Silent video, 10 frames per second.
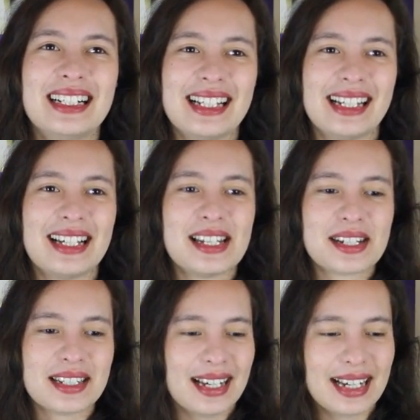
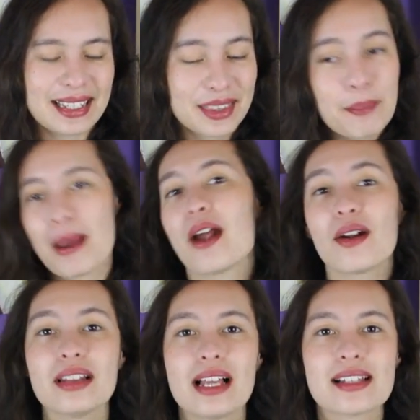and the
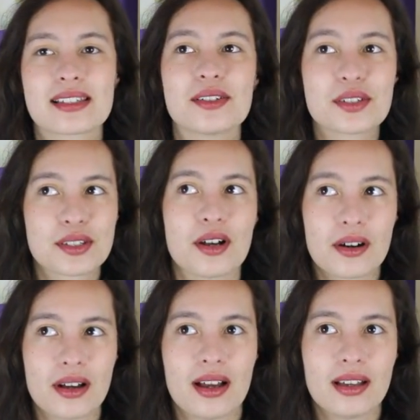parallels to
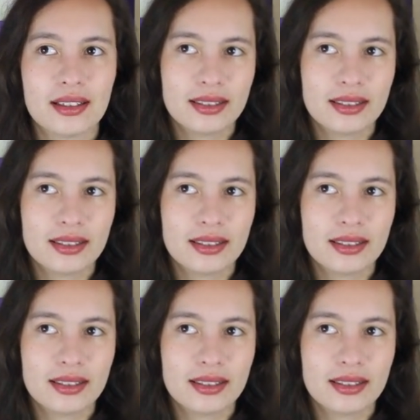Sora,